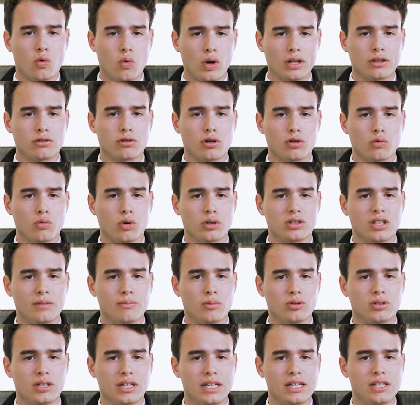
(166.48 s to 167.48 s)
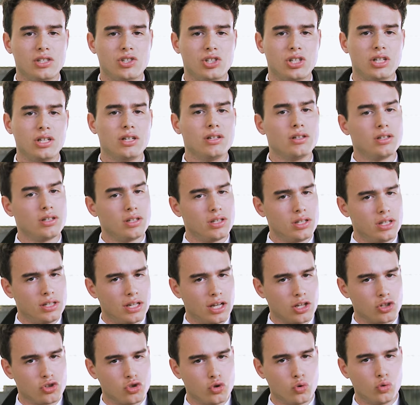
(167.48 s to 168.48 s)
drive models, in addition to
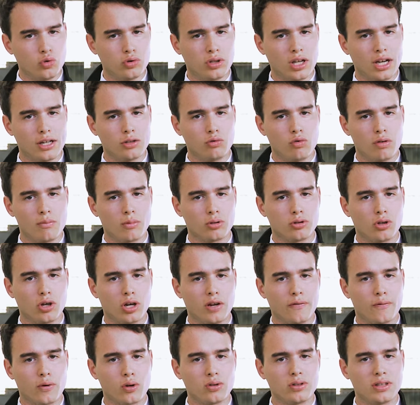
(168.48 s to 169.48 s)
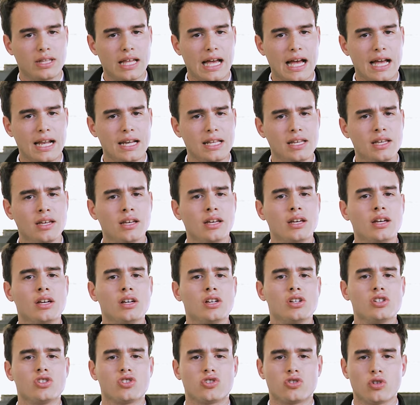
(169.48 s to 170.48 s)
the two front motors,
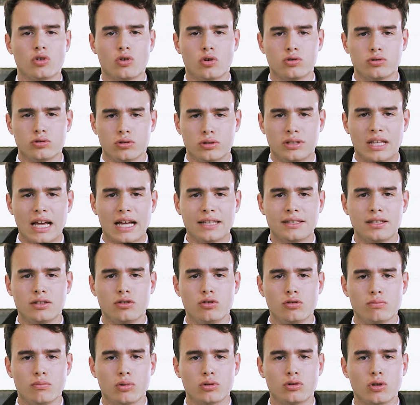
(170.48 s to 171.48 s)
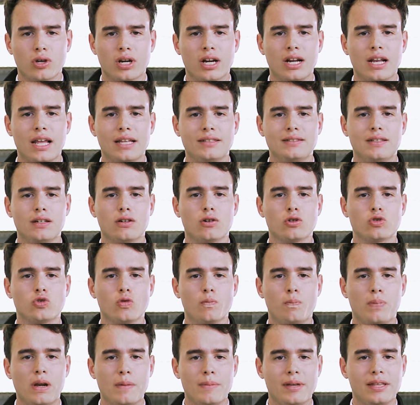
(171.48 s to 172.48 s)
are equipped with an additional motor
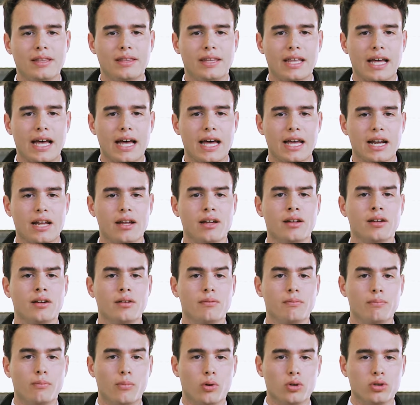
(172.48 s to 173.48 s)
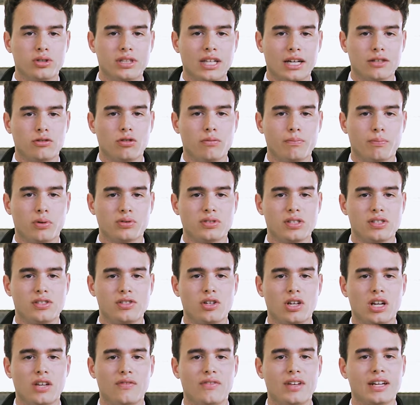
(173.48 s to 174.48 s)
fitted vertically on the rear
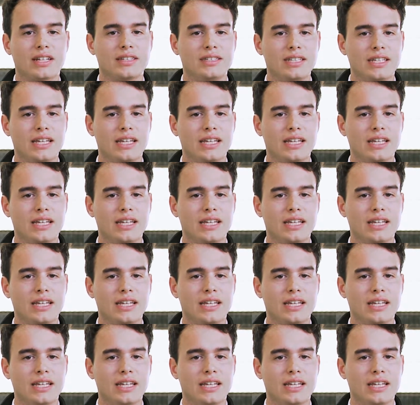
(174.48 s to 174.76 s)
axle